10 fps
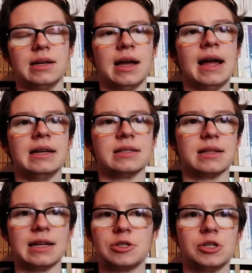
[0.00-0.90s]
and
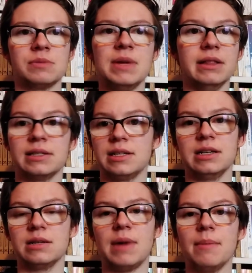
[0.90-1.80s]
that's just me listening
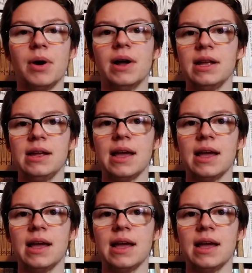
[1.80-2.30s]
to my body.